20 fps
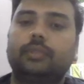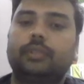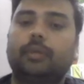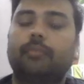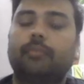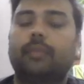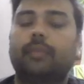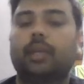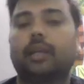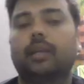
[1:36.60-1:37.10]

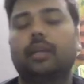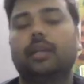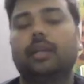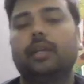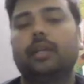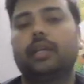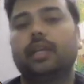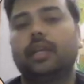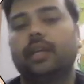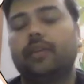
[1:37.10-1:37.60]
something.
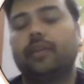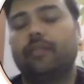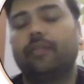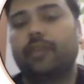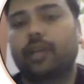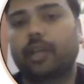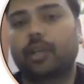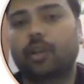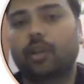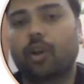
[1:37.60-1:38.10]
You
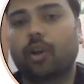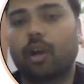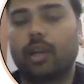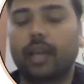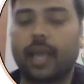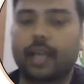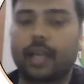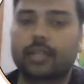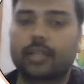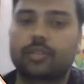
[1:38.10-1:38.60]
can call
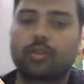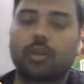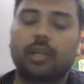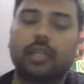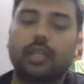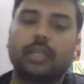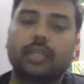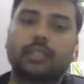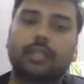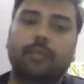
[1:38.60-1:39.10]
next or
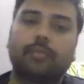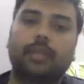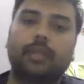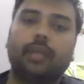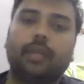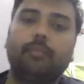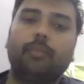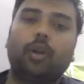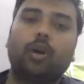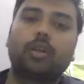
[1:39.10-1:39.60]
link
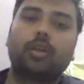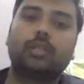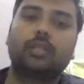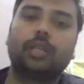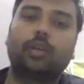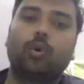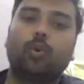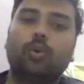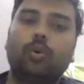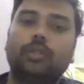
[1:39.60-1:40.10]
something because
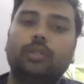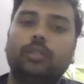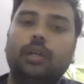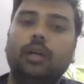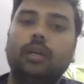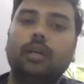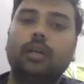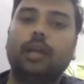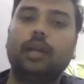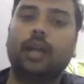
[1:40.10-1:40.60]
it hold
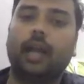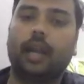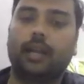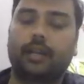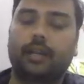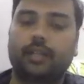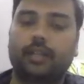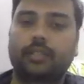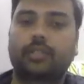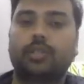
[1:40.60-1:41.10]
the
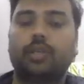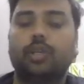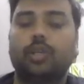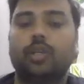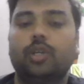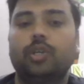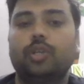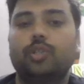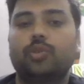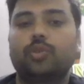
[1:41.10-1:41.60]
address.
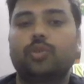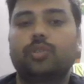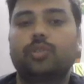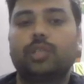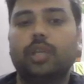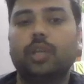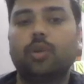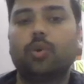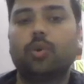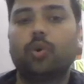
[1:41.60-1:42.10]
So
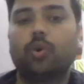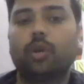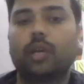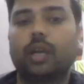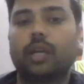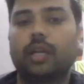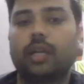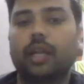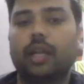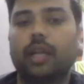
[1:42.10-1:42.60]
see, node
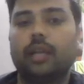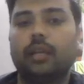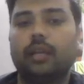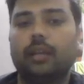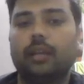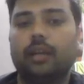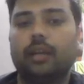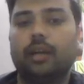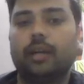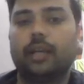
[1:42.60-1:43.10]
contain
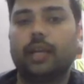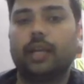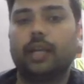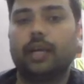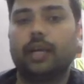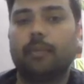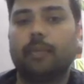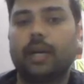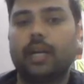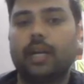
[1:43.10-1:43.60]
a
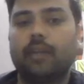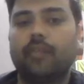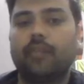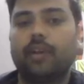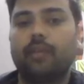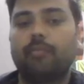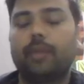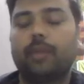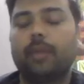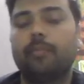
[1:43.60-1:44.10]
data part
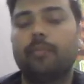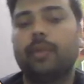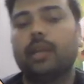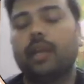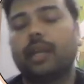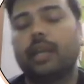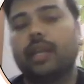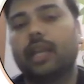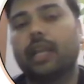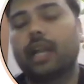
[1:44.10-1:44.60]
which may be
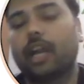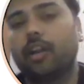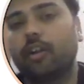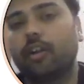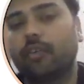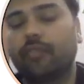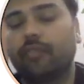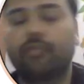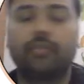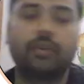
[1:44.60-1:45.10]
any kind
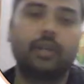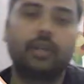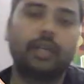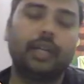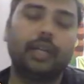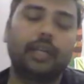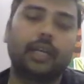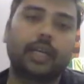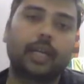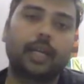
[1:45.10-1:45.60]
of
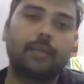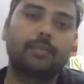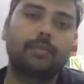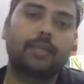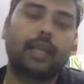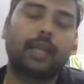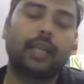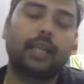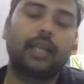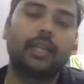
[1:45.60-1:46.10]
data types
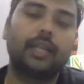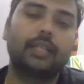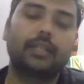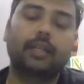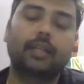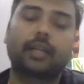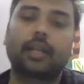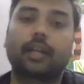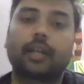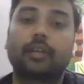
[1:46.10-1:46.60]
like
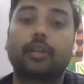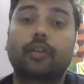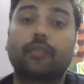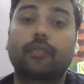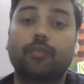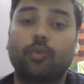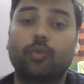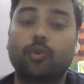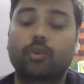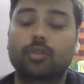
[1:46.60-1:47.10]
integer, character,
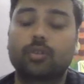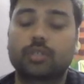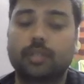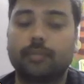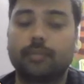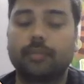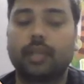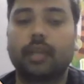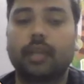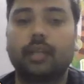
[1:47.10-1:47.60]
float, or
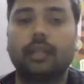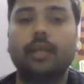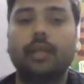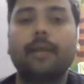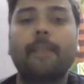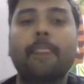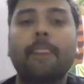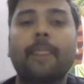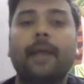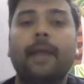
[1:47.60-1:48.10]
something other,